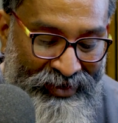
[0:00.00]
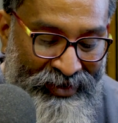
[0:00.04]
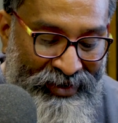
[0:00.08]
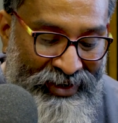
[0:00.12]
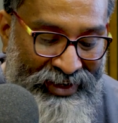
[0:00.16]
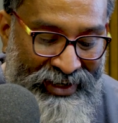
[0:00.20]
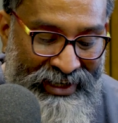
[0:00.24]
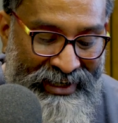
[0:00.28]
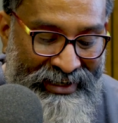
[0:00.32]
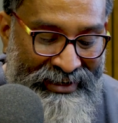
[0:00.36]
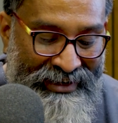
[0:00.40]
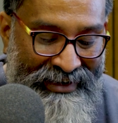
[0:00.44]

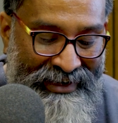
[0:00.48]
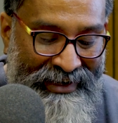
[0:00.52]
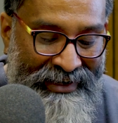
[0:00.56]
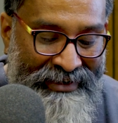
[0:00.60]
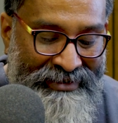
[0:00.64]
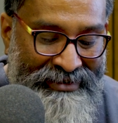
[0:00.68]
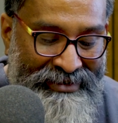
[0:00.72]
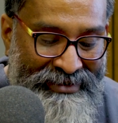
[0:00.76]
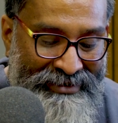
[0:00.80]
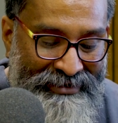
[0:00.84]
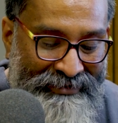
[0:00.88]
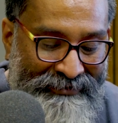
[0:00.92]
Or a
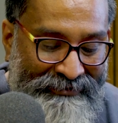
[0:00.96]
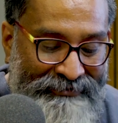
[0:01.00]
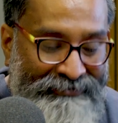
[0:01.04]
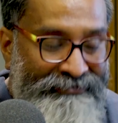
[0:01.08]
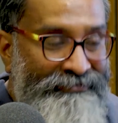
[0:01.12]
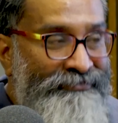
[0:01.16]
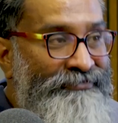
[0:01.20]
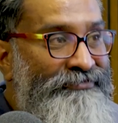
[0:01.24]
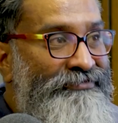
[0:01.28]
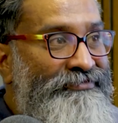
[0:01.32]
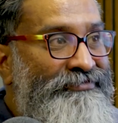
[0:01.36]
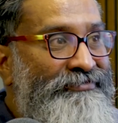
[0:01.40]
grant.
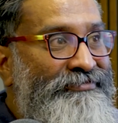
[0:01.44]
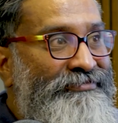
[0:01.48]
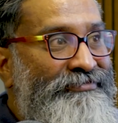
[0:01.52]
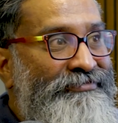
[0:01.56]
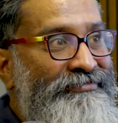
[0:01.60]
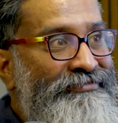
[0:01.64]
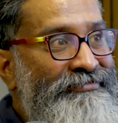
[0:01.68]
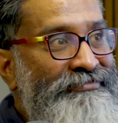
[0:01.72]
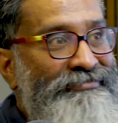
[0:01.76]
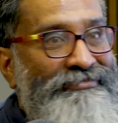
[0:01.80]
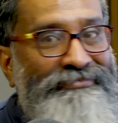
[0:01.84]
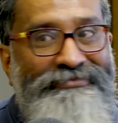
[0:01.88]

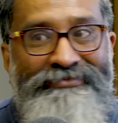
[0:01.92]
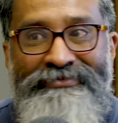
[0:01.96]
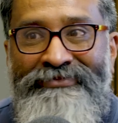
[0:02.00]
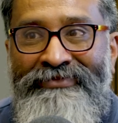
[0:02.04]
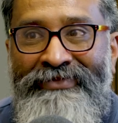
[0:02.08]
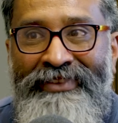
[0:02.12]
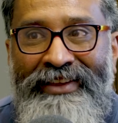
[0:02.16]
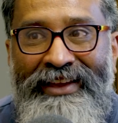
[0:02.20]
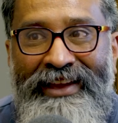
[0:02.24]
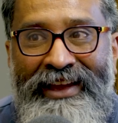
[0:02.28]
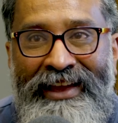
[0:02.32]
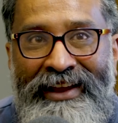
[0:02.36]

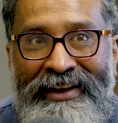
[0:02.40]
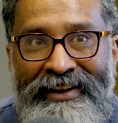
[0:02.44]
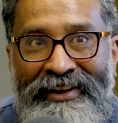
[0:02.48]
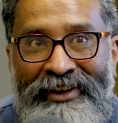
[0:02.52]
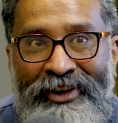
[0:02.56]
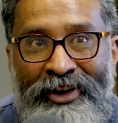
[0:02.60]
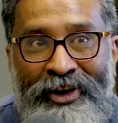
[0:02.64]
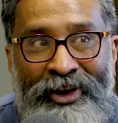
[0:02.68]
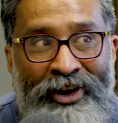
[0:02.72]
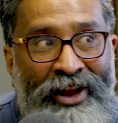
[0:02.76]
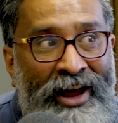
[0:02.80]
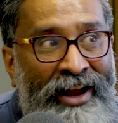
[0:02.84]

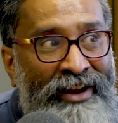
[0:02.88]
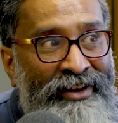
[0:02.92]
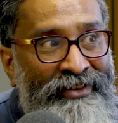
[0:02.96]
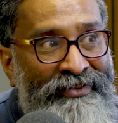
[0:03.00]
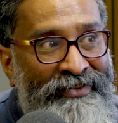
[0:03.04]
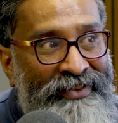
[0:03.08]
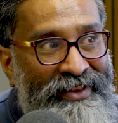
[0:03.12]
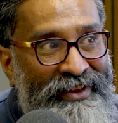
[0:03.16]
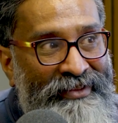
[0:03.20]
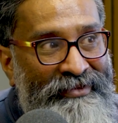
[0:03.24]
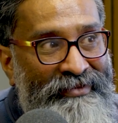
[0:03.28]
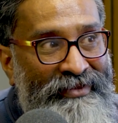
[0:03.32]
And none
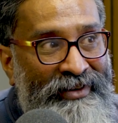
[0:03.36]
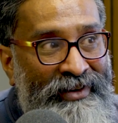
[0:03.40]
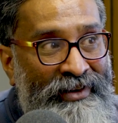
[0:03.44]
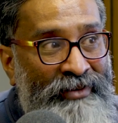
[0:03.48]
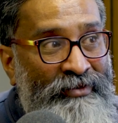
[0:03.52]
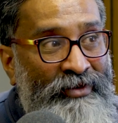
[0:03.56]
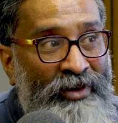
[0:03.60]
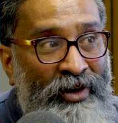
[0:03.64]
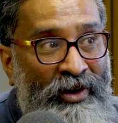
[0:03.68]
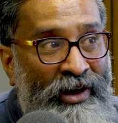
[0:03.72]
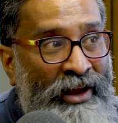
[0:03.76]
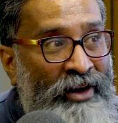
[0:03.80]
of
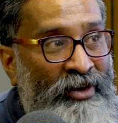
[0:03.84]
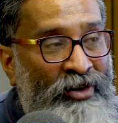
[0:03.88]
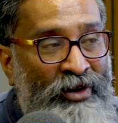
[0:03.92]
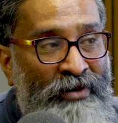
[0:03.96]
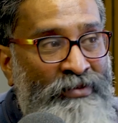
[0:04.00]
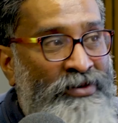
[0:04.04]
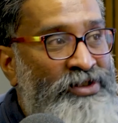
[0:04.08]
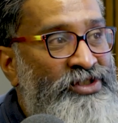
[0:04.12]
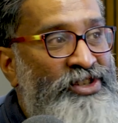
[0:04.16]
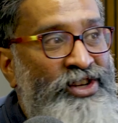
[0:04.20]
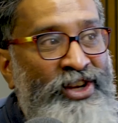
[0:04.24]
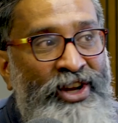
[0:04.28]
them, and
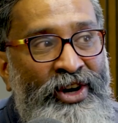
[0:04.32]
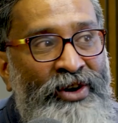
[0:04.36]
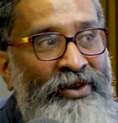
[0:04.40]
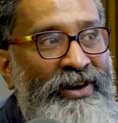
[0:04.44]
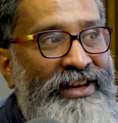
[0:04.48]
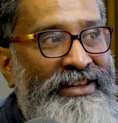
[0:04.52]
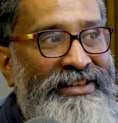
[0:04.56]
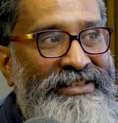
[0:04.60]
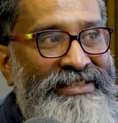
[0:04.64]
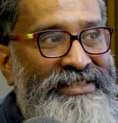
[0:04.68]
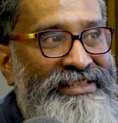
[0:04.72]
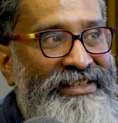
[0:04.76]
almost no
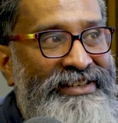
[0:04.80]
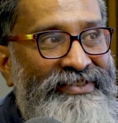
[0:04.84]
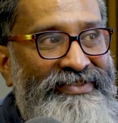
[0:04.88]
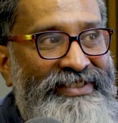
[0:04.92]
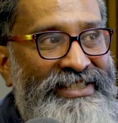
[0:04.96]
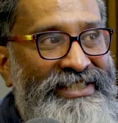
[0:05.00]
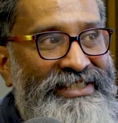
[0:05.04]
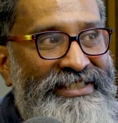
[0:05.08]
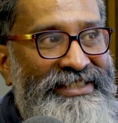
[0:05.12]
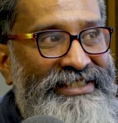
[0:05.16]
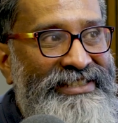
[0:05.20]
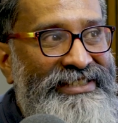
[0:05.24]
other
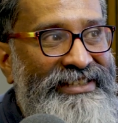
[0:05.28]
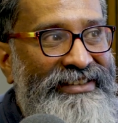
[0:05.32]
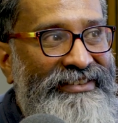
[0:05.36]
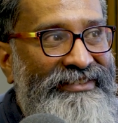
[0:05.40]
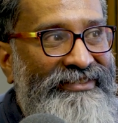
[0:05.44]
services.